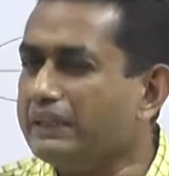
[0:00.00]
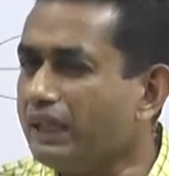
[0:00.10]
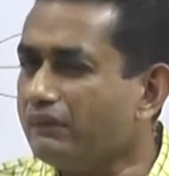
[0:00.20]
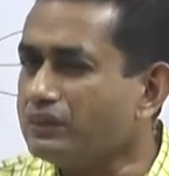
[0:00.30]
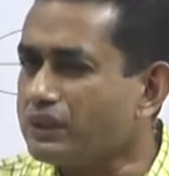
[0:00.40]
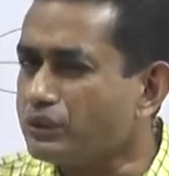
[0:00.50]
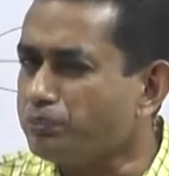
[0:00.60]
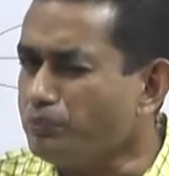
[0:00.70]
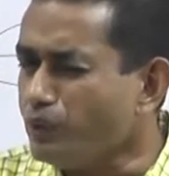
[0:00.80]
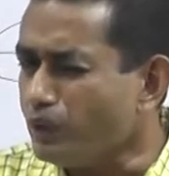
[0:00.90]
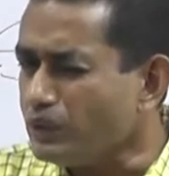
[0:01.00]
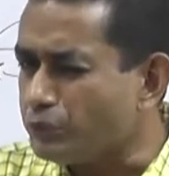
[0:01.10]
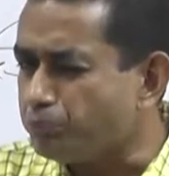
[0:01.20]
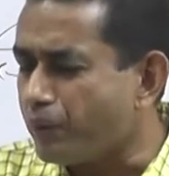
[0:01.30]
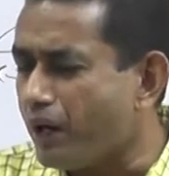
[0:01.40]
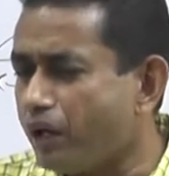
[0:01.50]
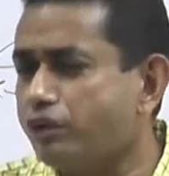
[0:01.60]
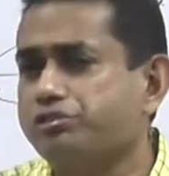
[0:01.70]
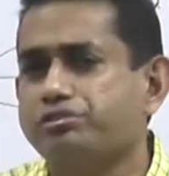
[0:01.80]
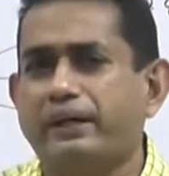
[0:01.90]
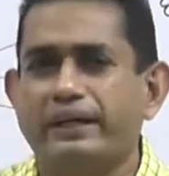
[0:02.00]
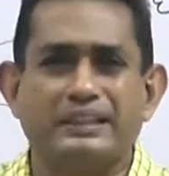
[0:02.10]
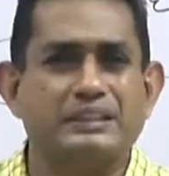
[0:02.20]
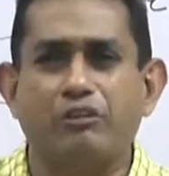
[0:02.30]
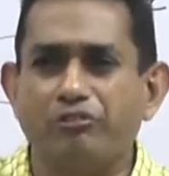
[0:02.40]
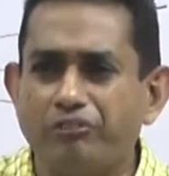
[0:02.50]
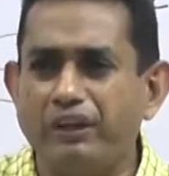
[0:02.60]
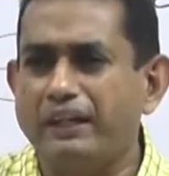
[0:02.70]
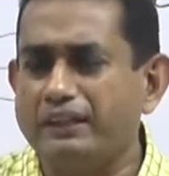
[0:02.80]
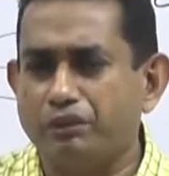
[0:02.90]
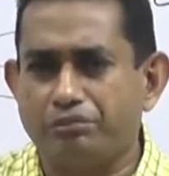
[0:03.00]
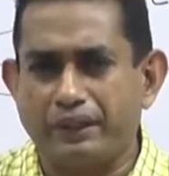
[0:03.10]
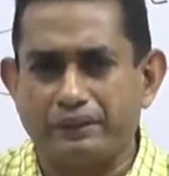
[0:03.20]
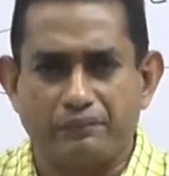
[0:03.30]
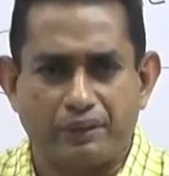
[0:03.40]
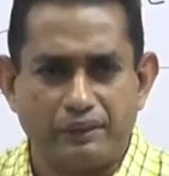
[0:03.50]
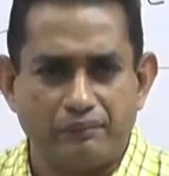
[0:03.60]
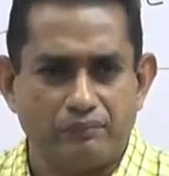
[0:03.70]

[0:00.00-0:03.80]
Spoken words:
there was a small spark of fire somewhere in the factory,